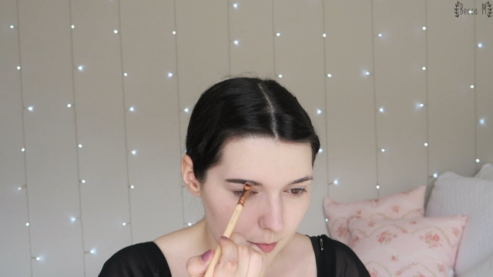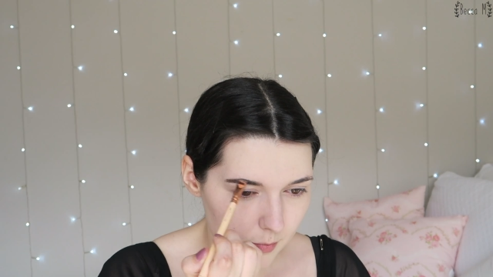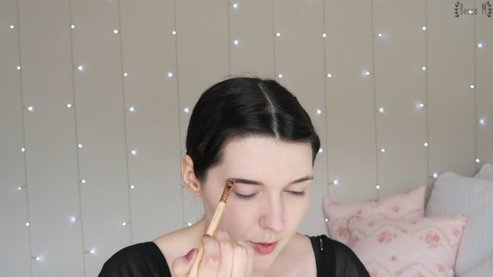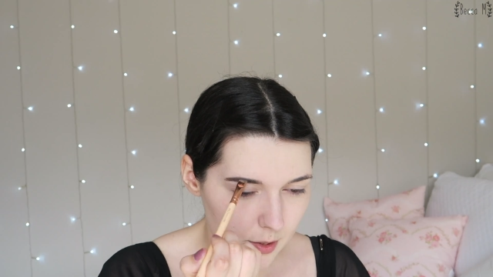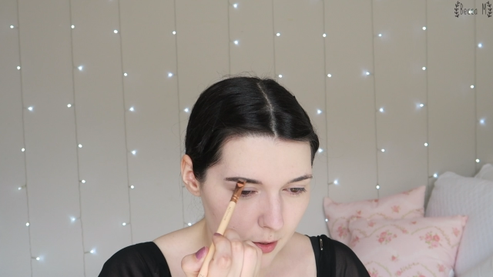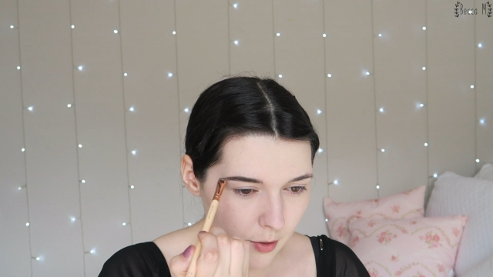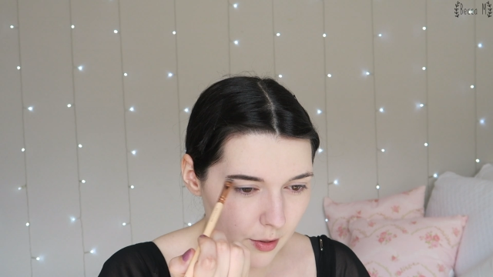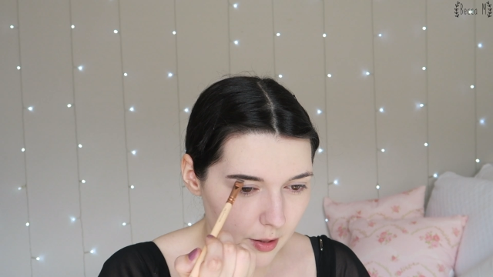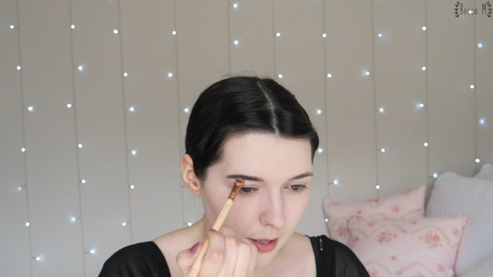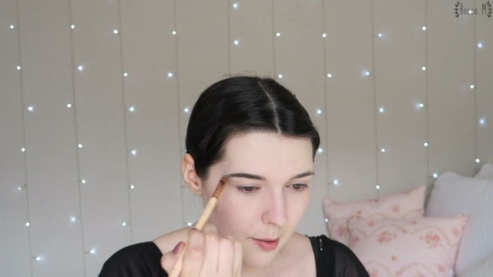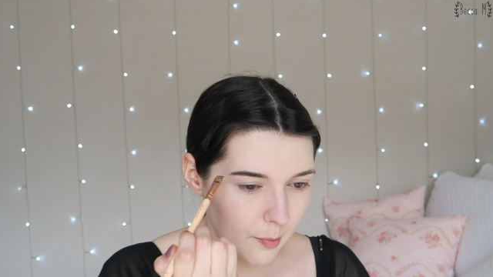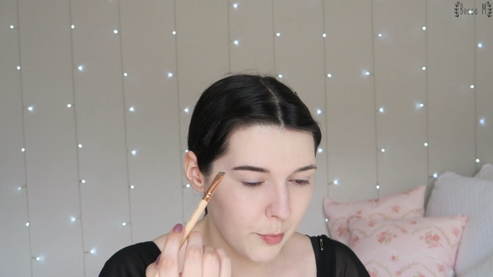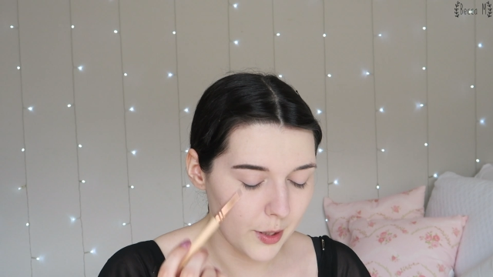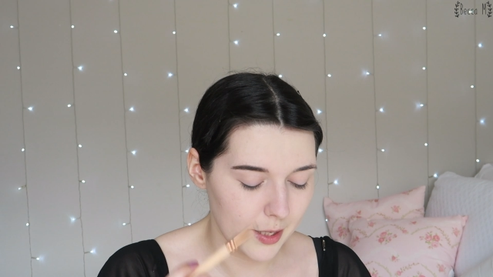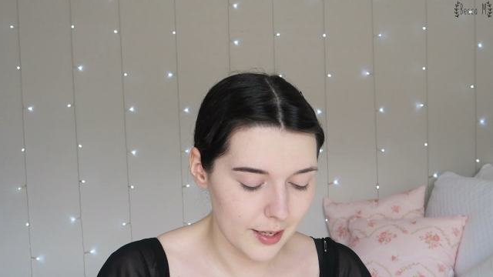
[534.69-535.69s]
So they're
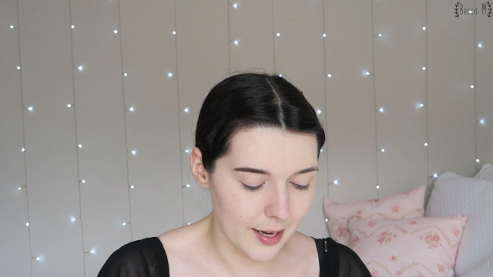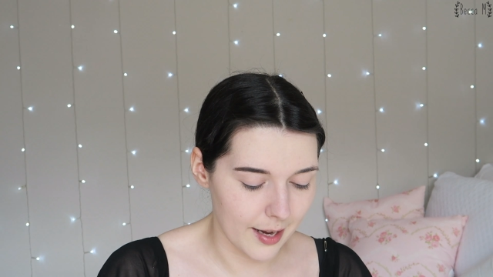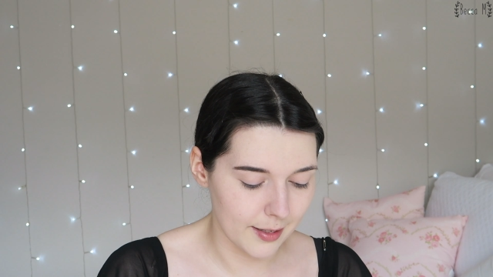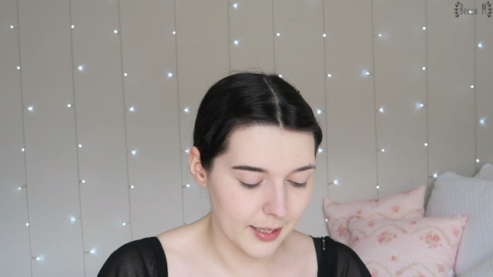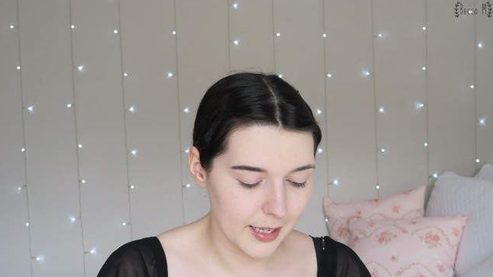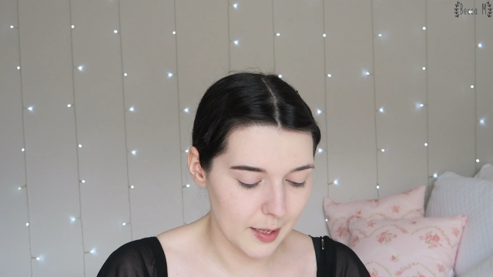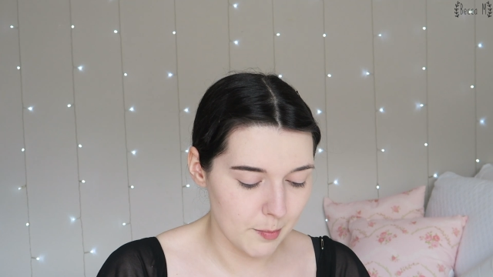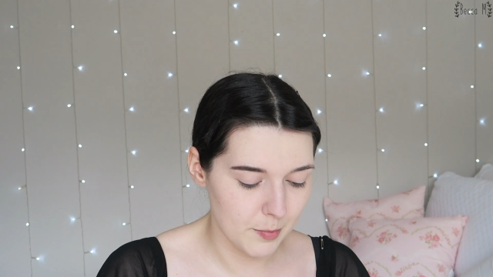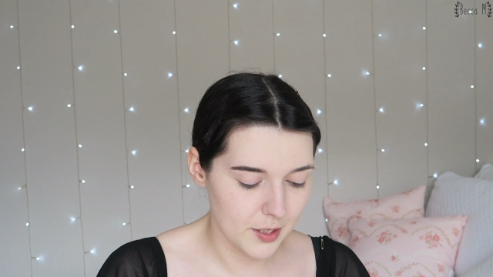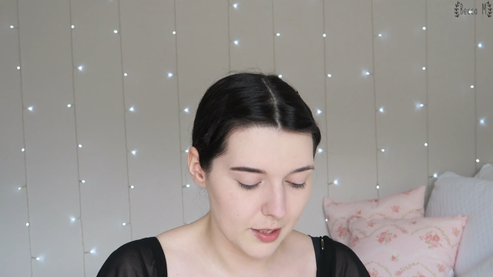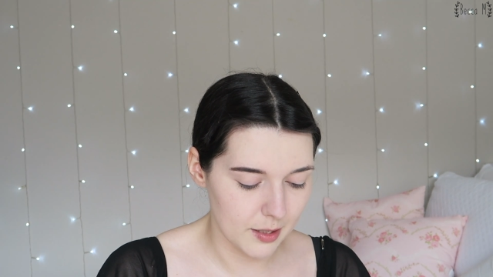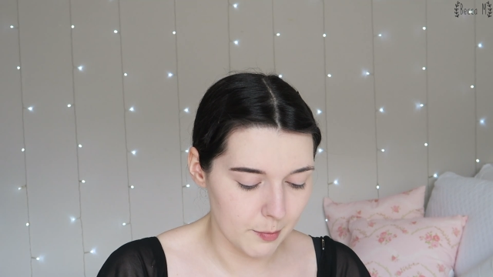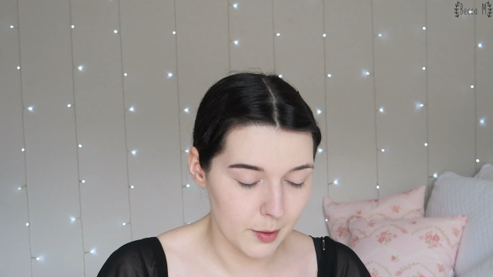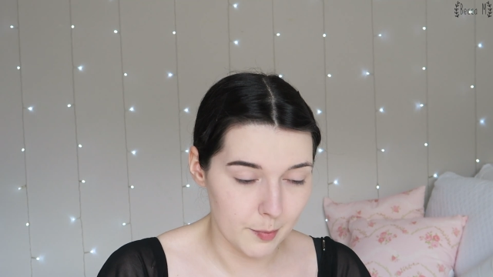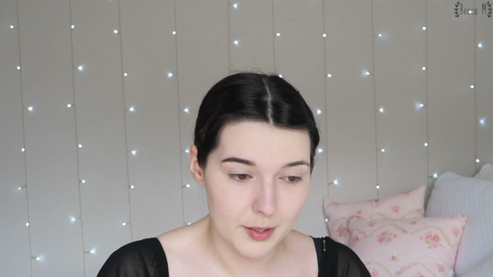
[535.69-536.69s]
pretty unkempt at
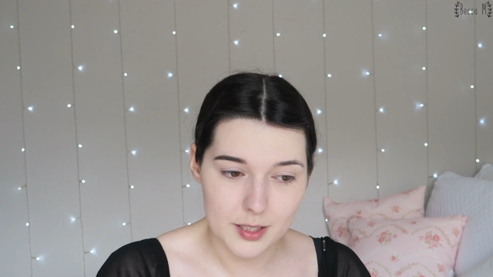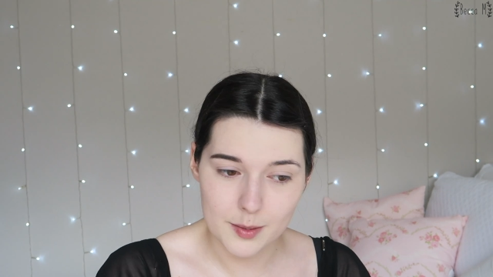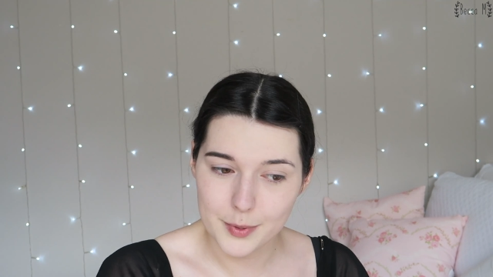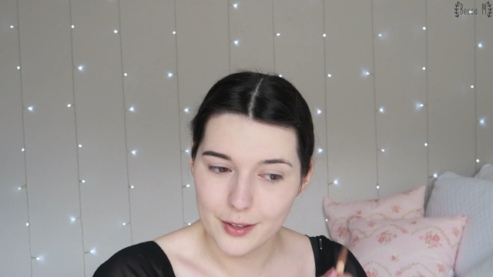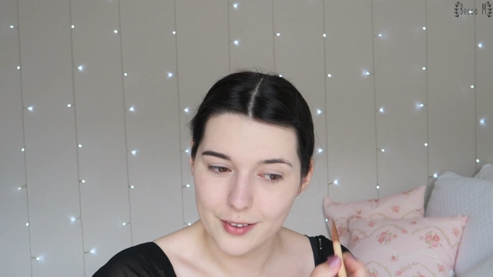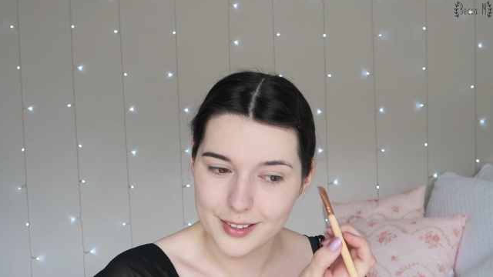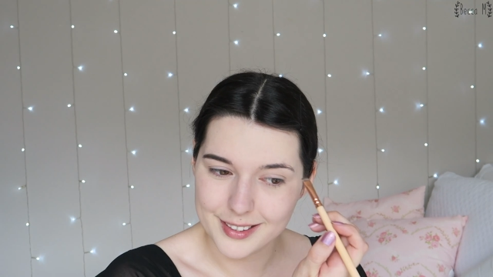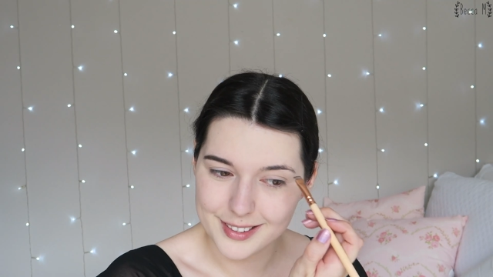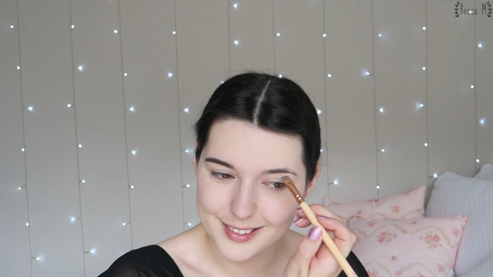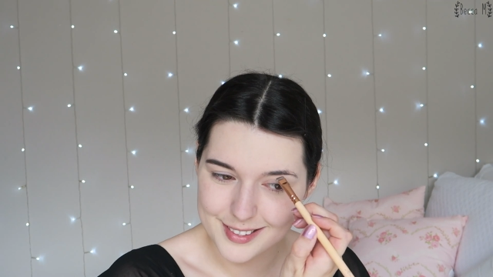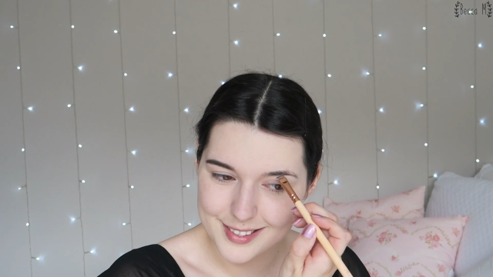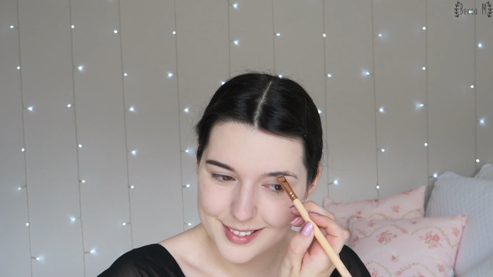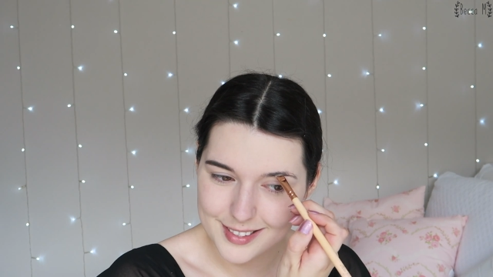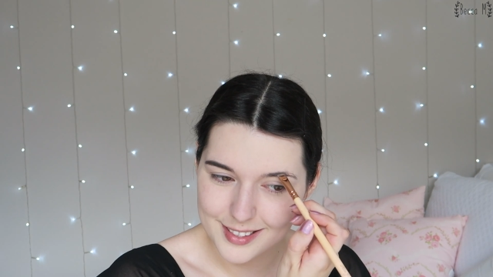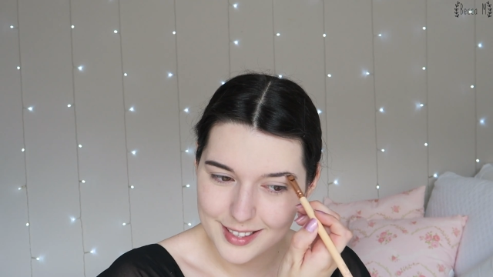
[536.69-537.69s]
the moment, to be
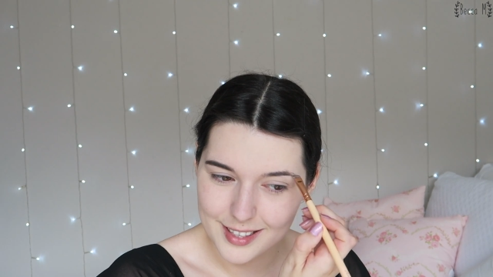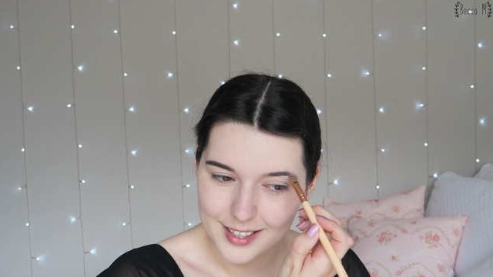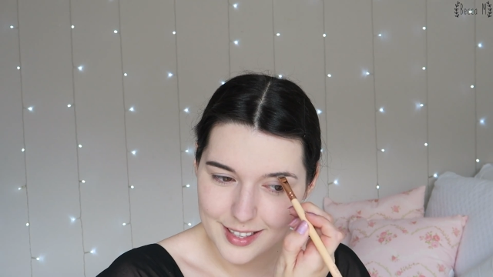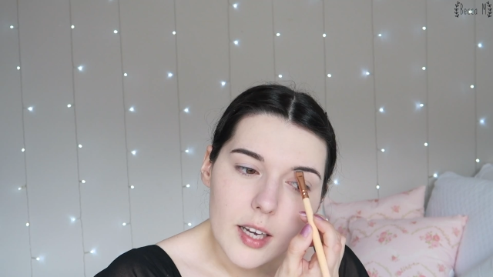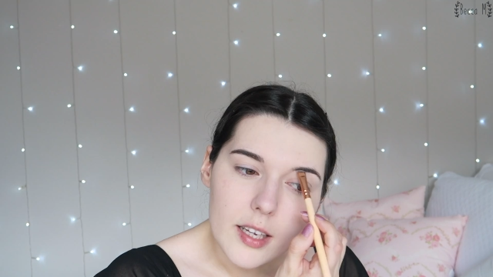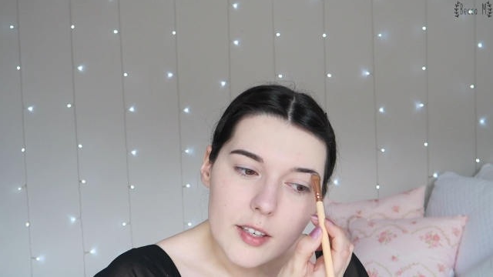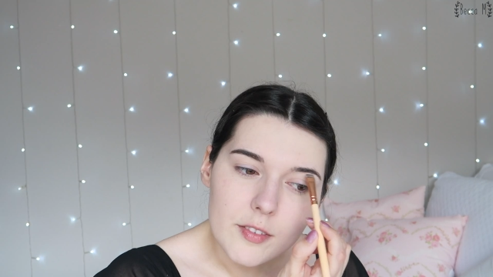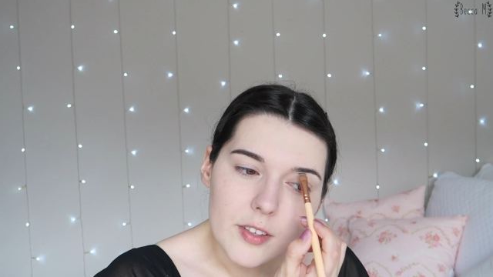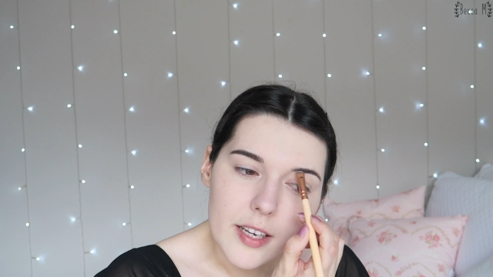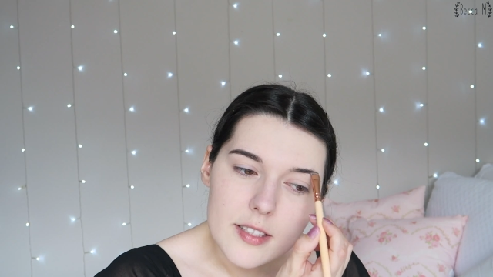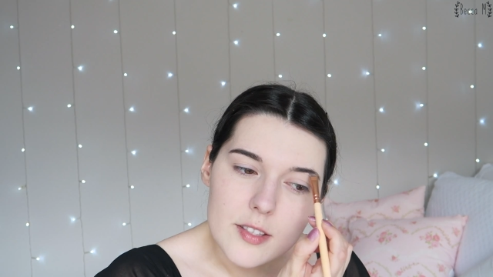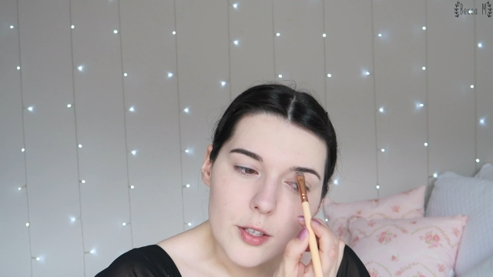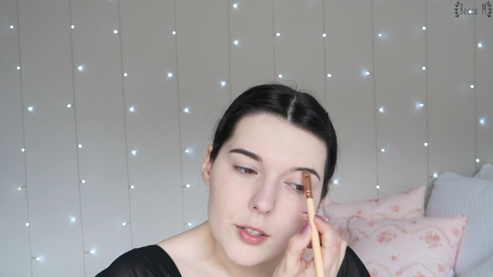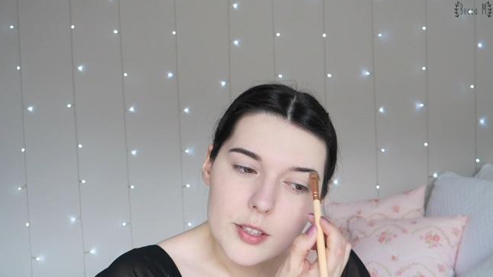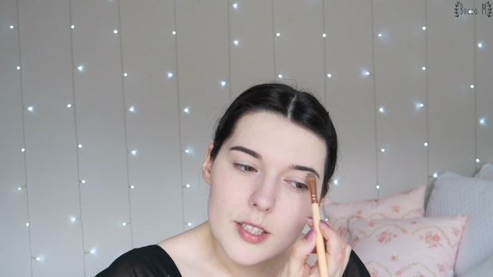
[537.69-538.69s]
honest. It's kind of
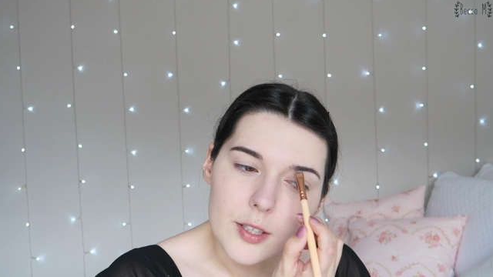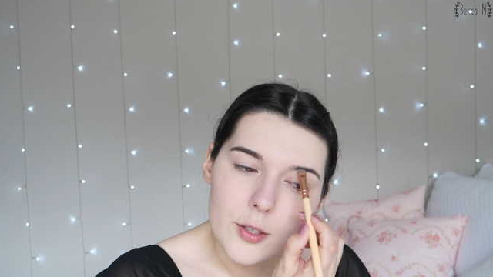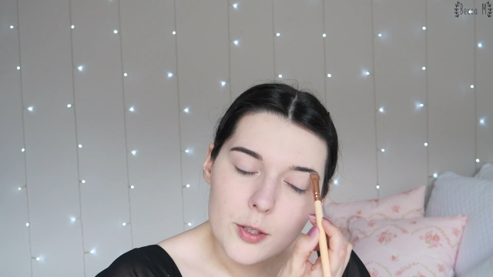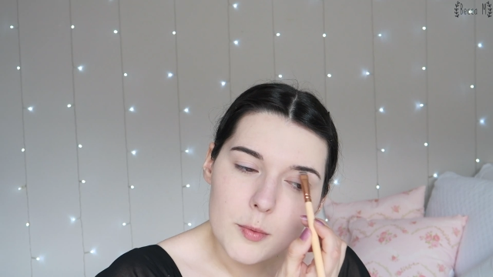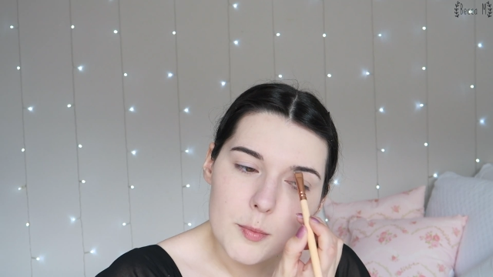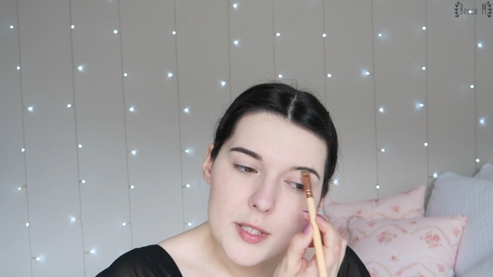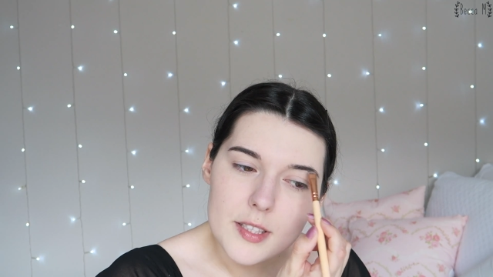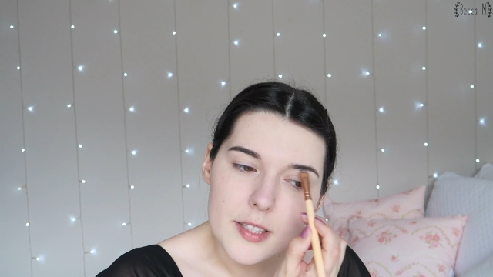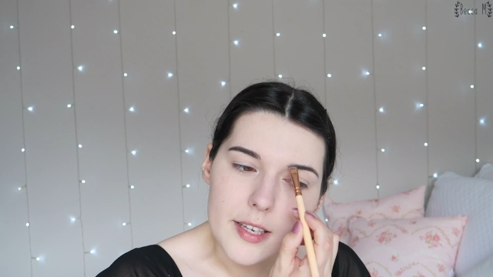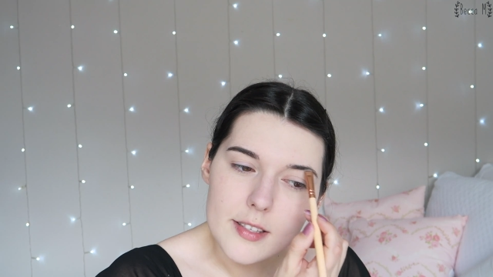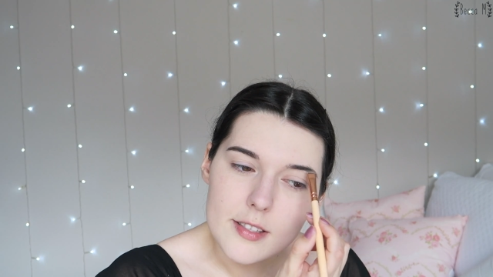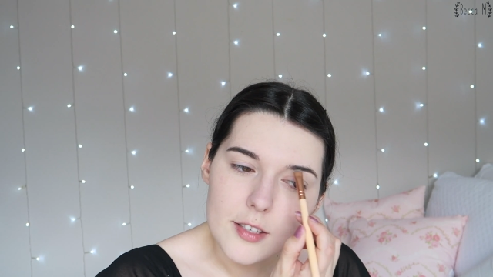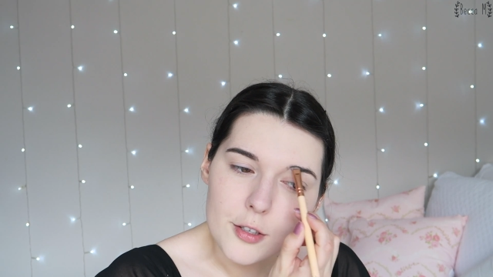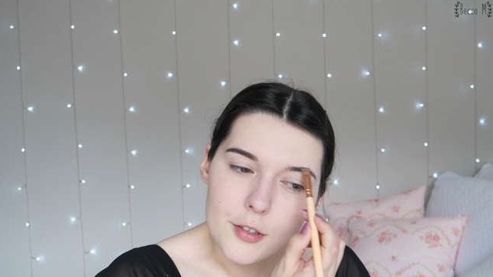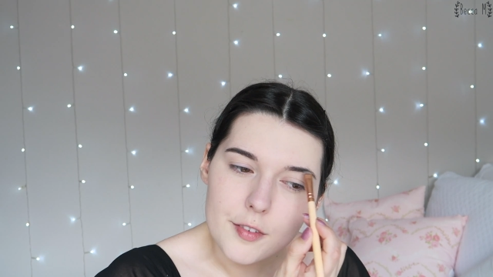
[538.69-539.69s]
nice though because I don't
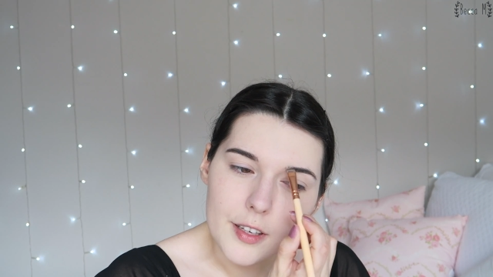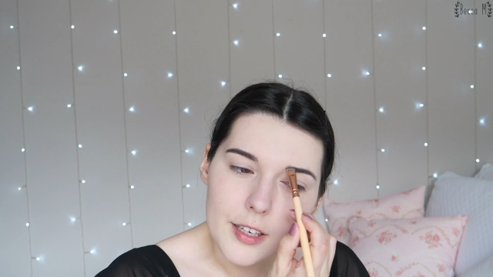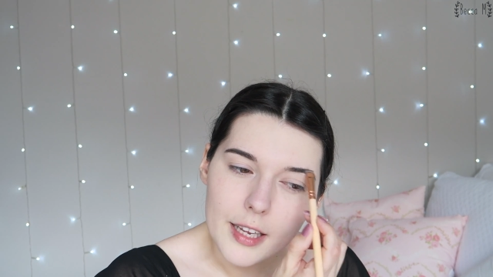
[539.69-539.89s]
obsess over